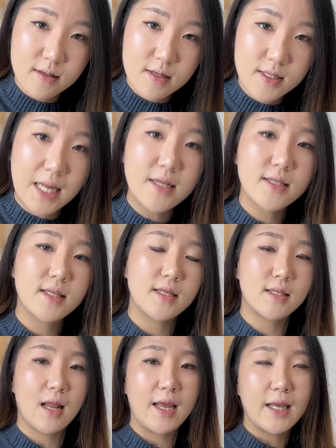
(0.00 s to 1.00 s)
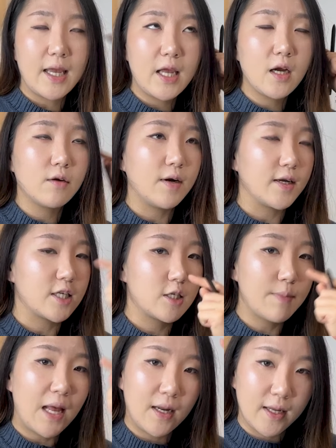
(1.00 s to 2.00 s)
Senses like hearing,
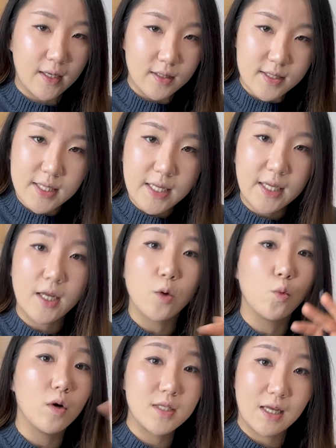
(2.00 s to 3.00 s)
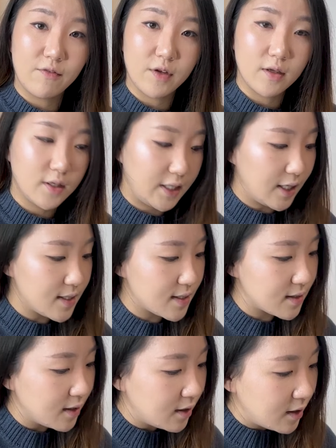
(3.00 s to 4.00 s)
smelling, seeing, whatever, yes?